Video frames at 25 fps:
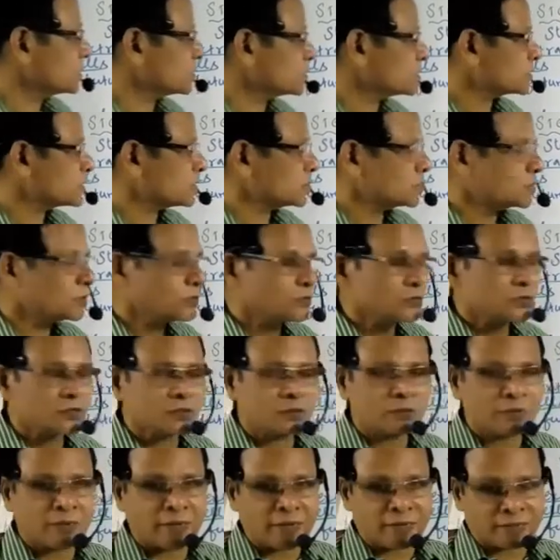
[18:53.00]
cells are
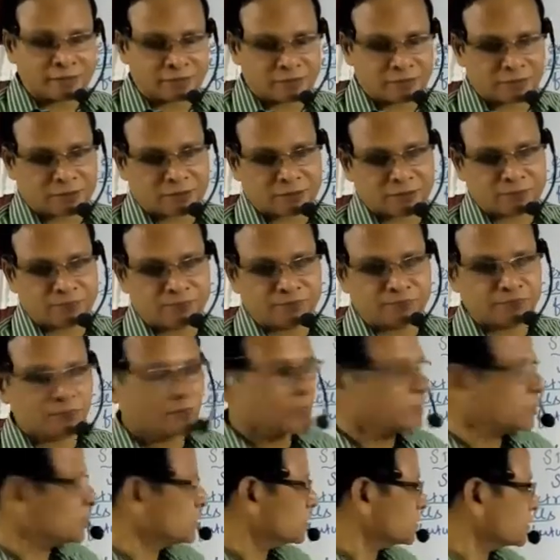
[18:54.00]
used in banks.
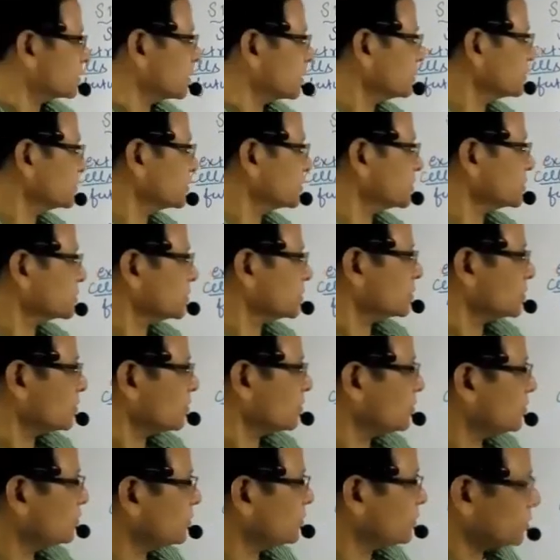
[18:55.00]
Stem cells are
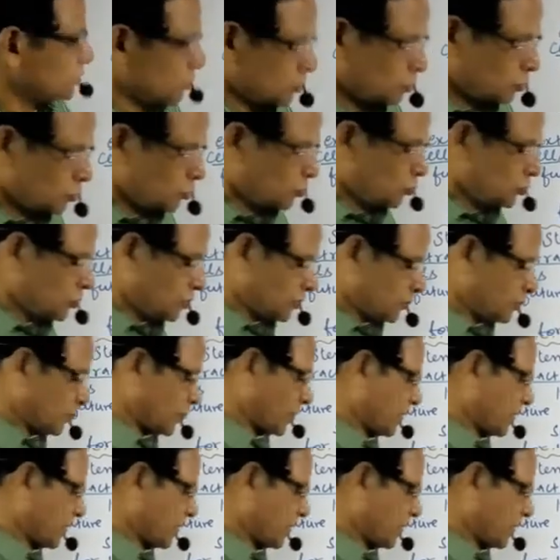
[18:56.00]
normally stored in